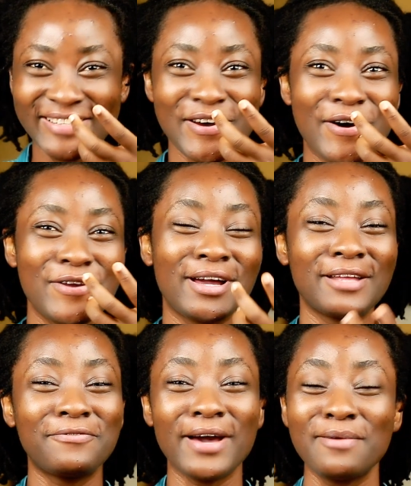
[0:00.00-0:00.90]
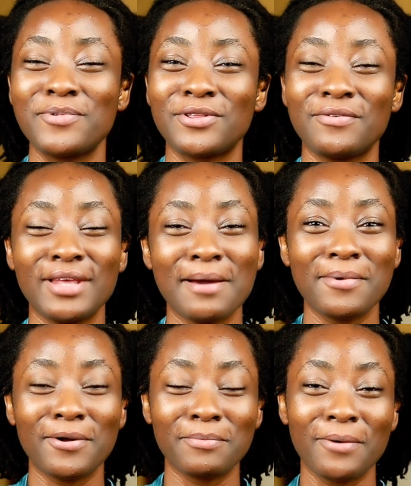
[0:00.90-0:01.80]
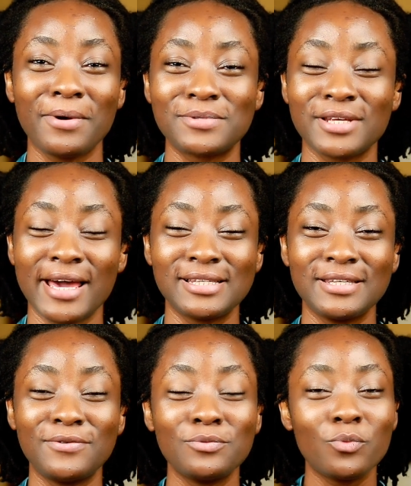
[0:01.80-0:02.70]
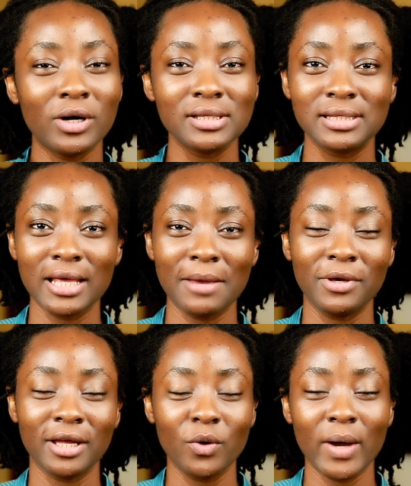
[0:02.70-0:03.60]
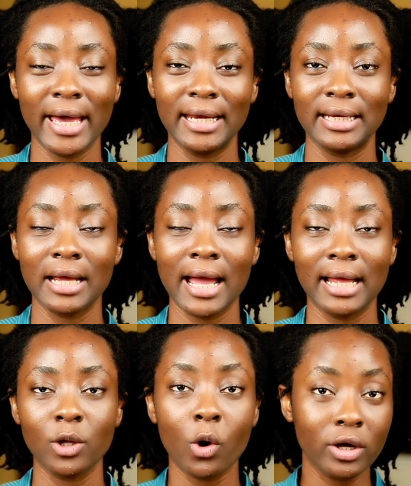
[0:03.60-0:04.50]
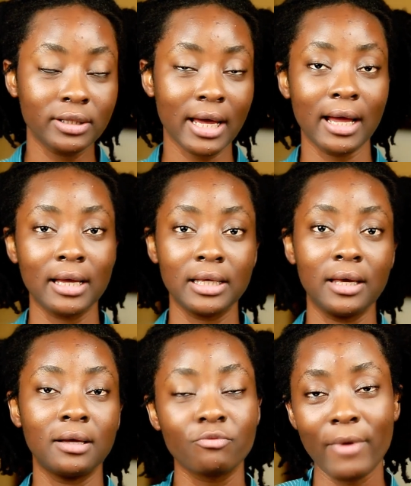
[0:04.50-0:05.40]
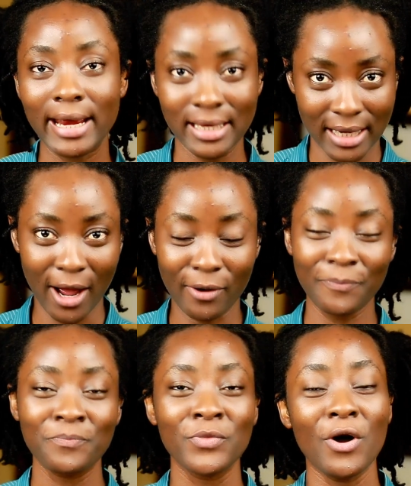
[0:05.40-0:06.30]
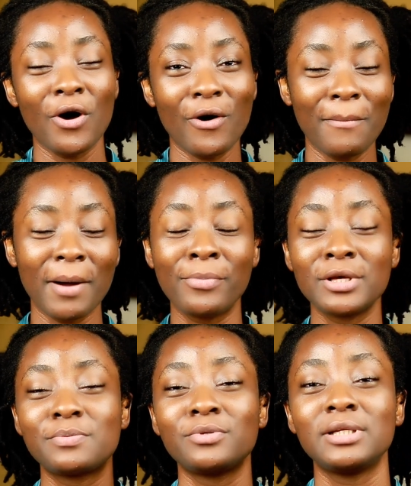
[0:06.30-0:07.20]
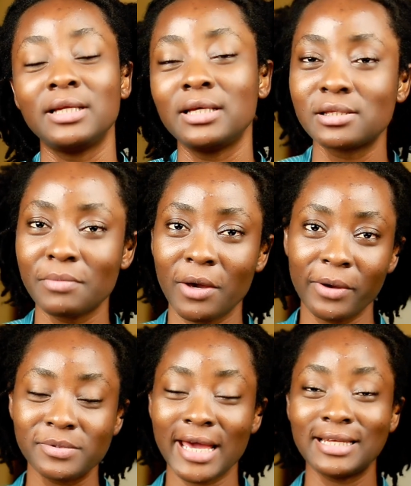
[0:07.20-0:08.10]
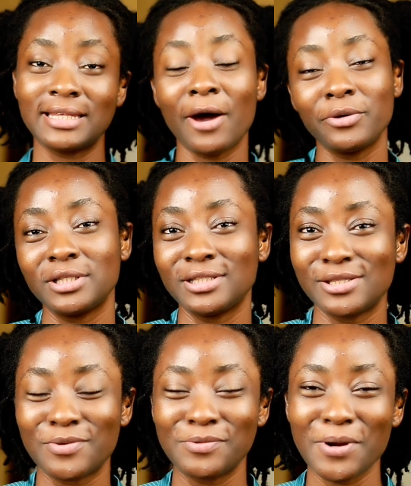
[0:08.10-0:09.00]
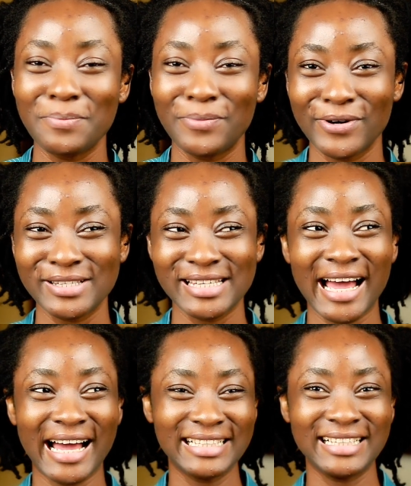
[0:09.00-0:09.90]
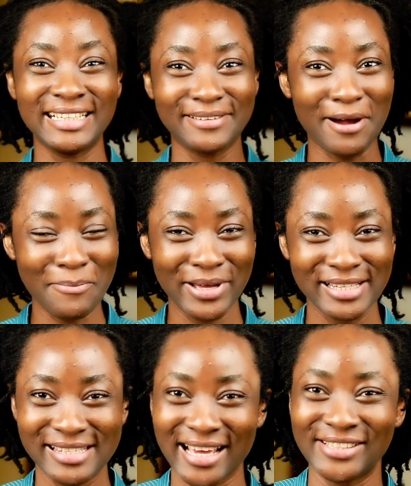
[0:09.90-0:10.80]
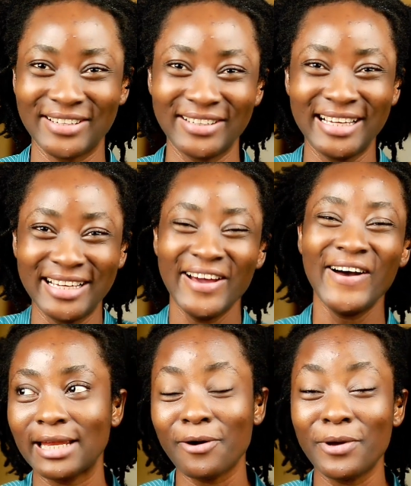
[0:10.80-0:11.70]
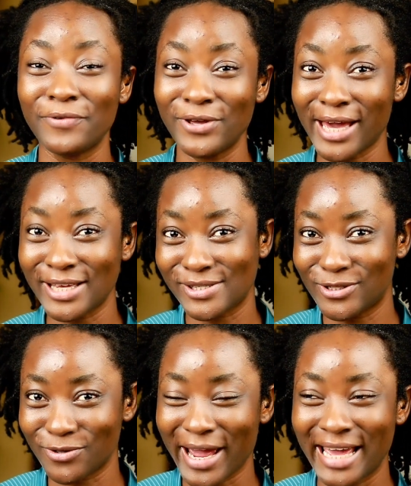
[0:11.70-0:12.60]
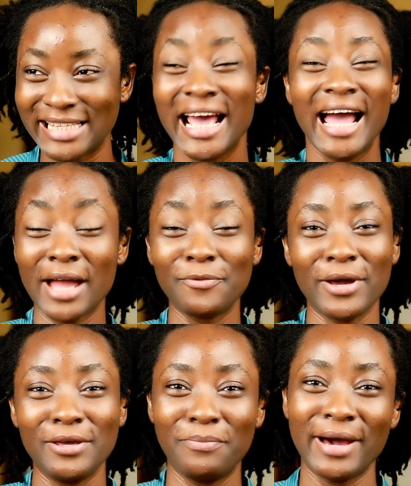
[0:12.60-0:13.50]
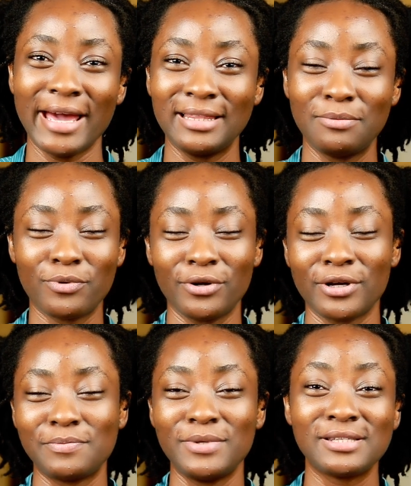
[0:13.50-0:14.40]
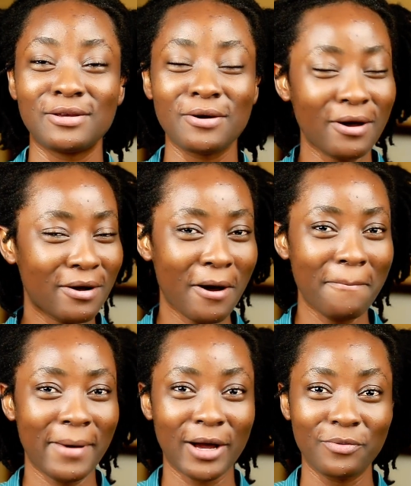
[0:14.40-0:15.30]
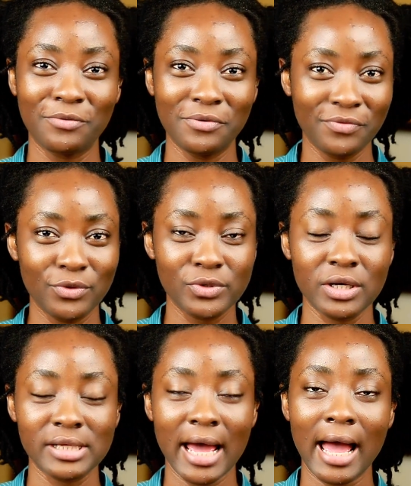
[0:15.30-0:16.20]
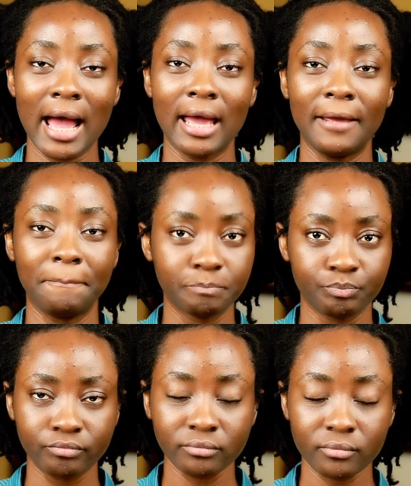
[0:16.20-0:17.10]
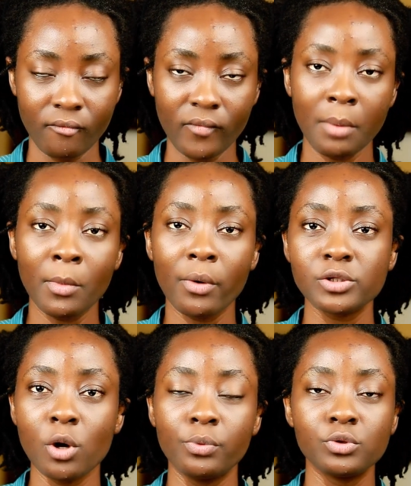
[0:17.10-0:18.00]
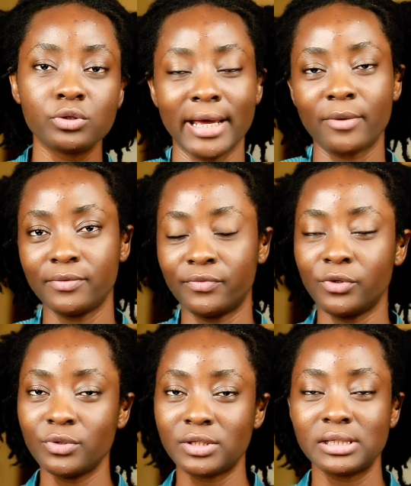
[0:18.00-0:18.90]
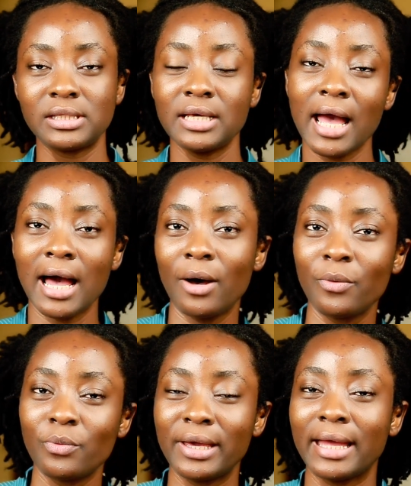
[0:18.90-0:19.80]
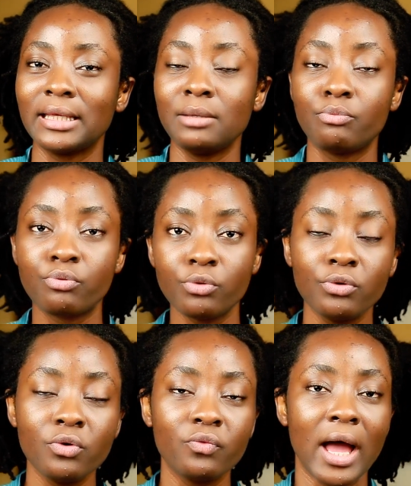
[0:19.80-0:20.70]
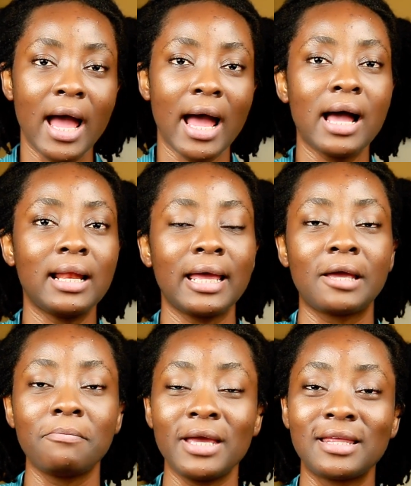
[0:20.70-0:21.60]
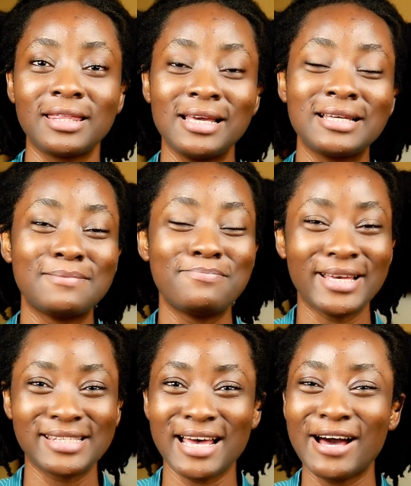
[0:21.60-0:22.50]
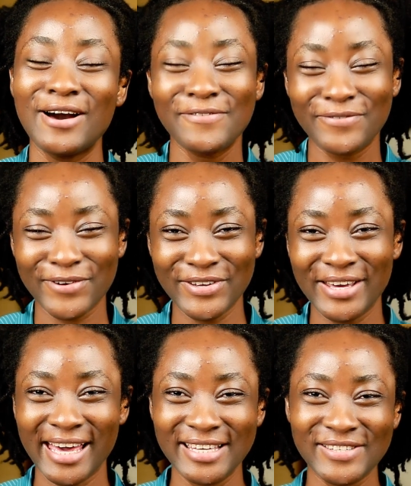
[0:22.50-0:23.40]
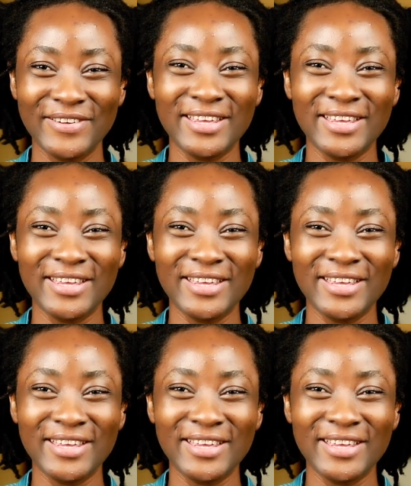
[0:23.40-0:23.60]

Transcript: So you can find both of them on my website. If you want them, you can go ahead and order right now. I'm going to put the link to my website down in the description box and in the comment section. I cannot wait for you guys to try it. And when you buy the products, please come back with reviews, because I'm always open to like reviews to see how we can improve and like make things better for you guys.